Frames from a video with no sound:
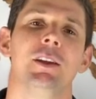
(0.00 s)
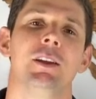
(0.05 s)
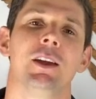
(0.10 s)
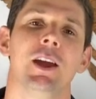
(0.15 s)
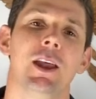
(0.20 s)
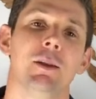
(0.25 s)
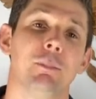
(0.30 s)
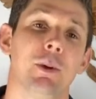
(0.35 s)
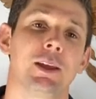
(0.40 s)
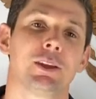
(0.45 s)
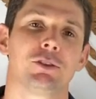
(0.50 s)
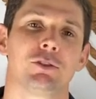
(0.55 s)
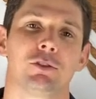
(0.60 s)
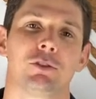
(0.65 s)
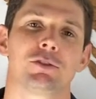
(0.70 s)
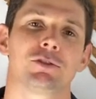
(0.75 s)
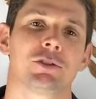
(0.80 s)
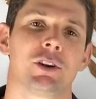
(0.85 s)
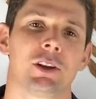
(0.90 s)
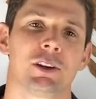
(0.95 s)
and make your
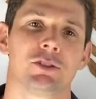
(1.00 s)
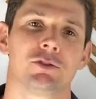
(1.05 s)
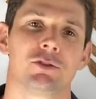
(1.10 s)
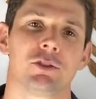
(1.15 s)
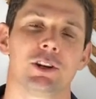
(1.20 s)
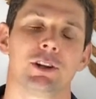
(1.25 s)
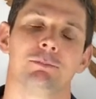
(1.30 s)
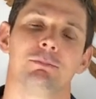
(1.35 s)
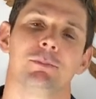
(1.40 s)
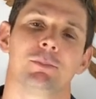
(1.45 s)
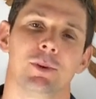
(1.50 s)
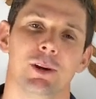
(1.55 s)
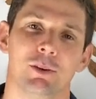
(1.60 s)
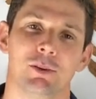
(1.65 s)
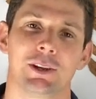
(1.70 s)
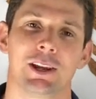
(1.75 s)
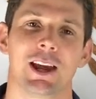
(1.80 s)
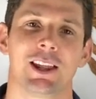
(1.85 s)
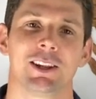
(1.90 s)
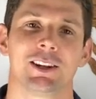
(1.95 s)
Australian dream a
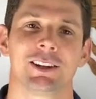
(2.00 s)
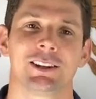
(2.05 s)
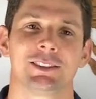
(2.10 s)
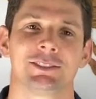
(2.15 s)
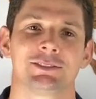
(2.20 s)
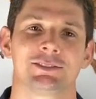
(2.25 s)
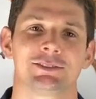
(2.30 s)
reality.